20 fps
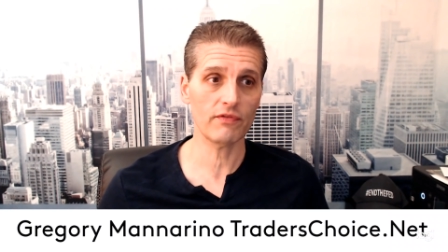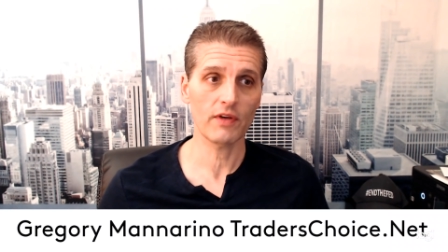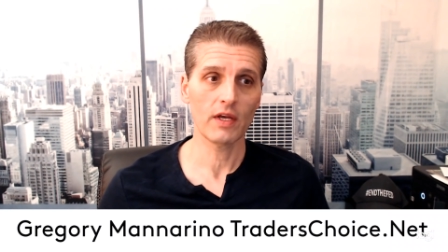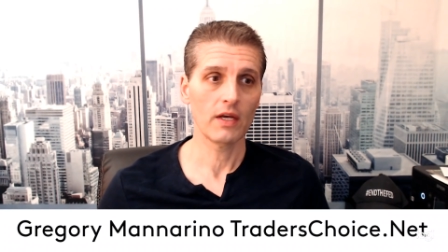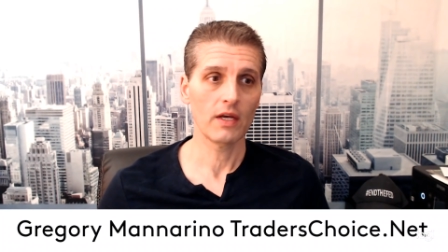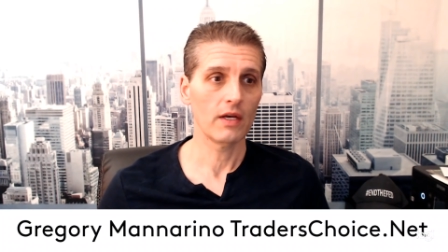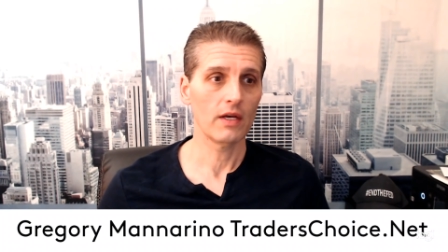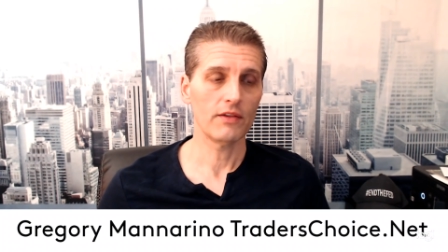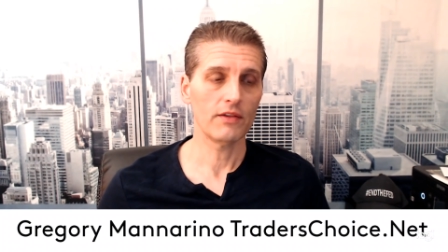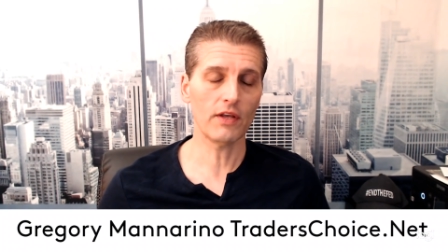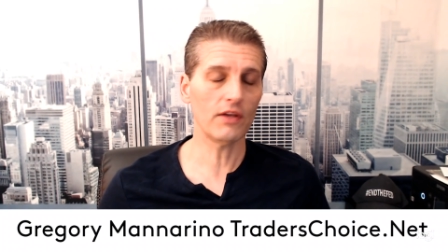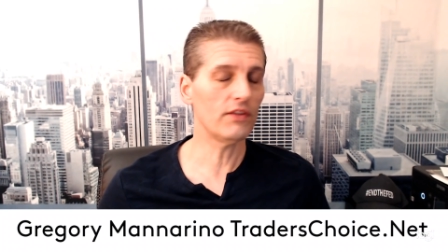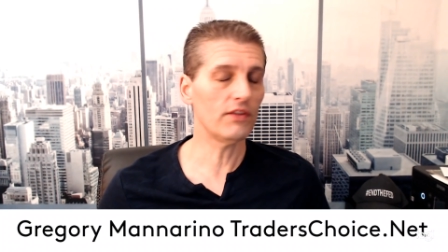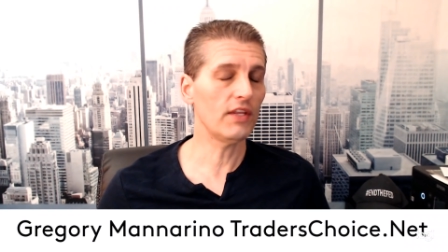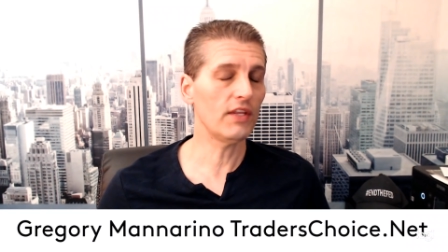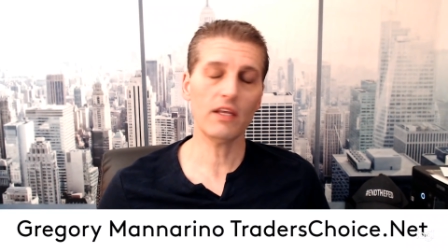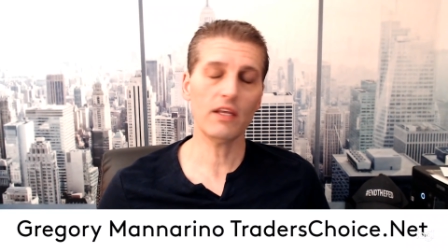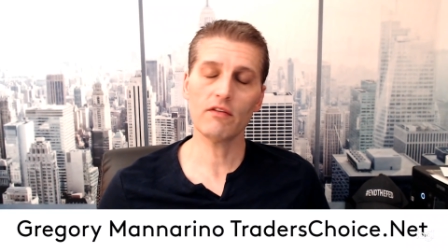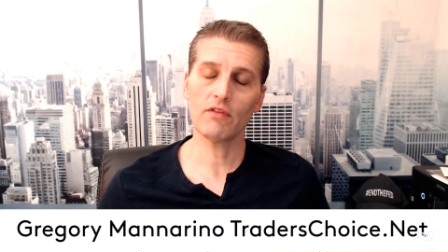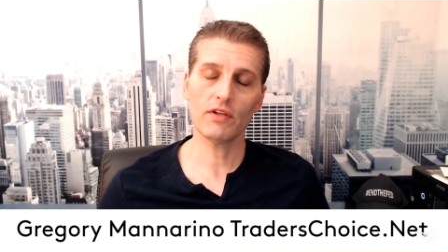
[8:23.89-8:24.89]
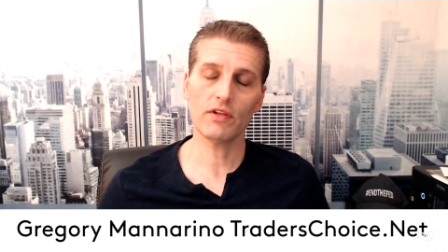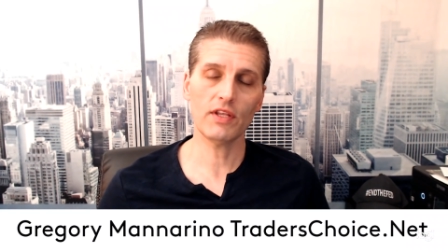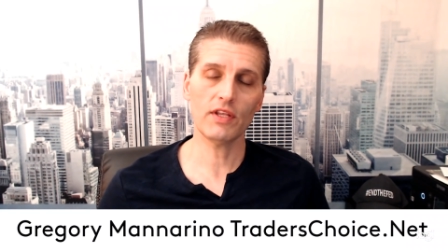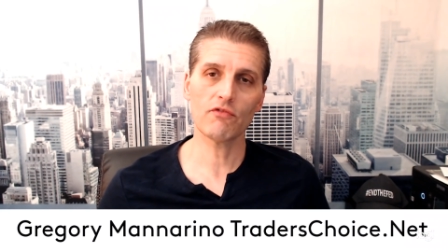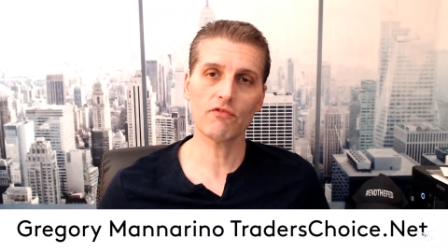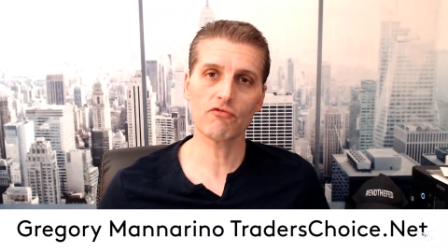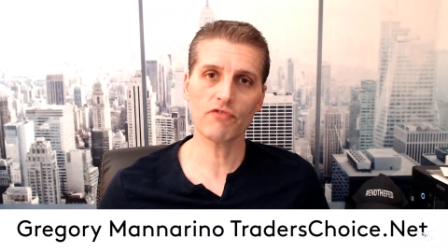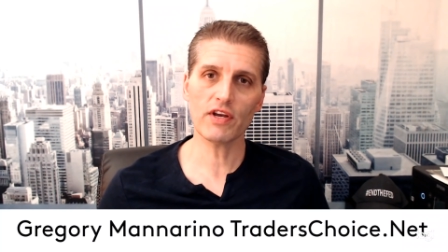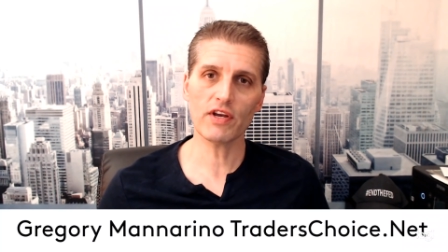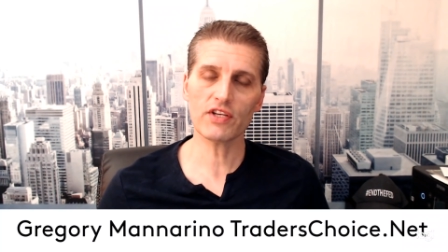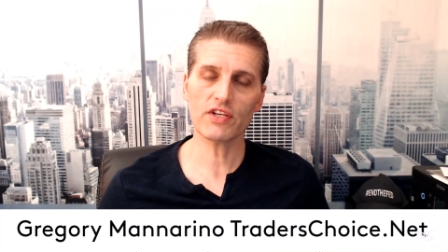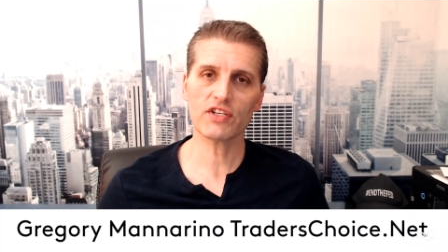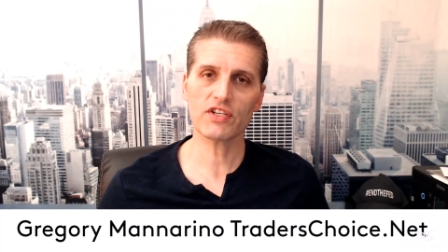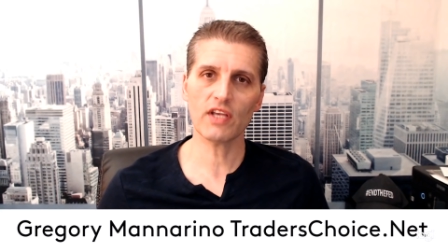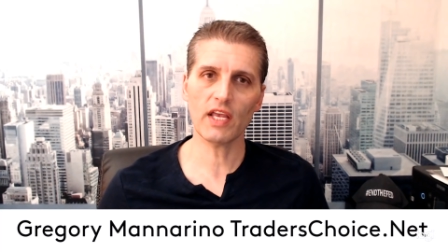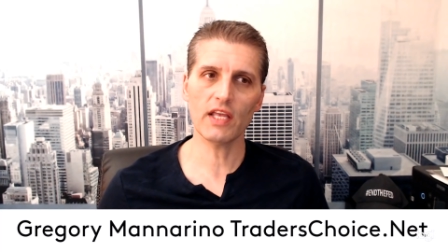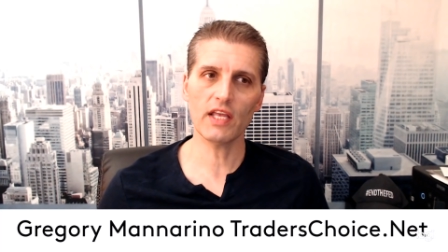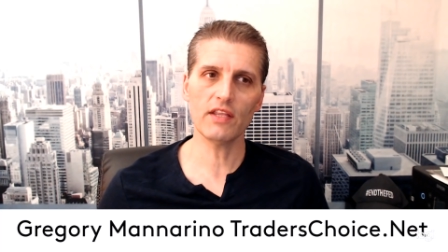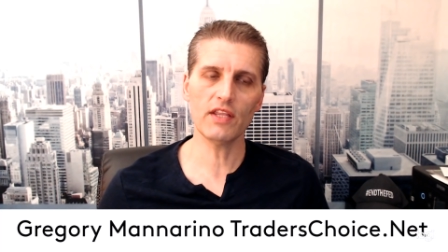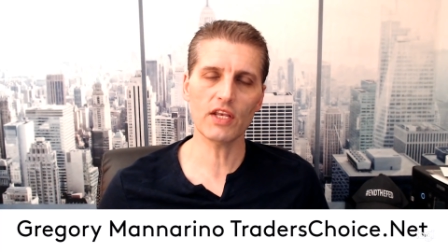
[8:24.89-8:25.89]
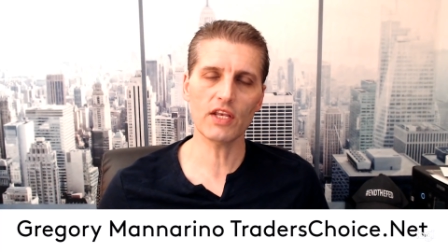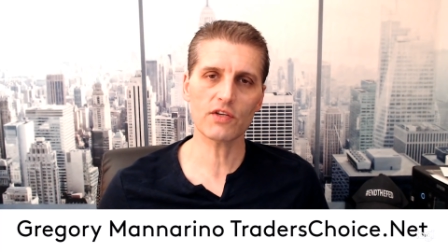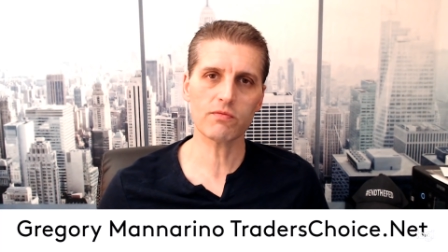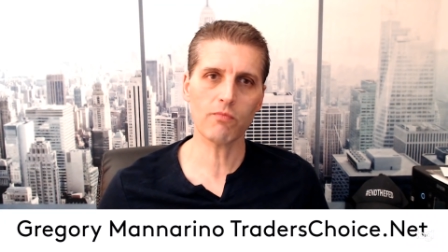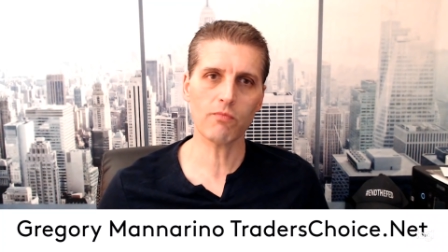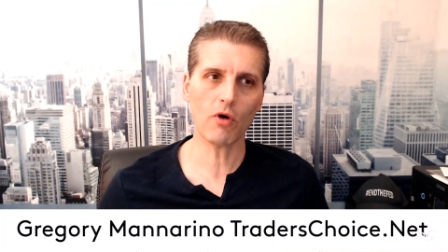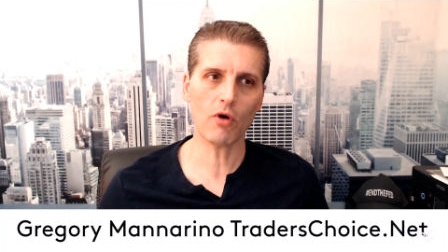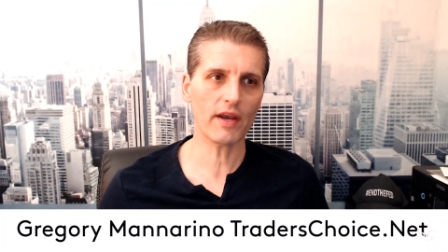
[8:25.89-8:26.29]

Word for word: the the the risk in this market.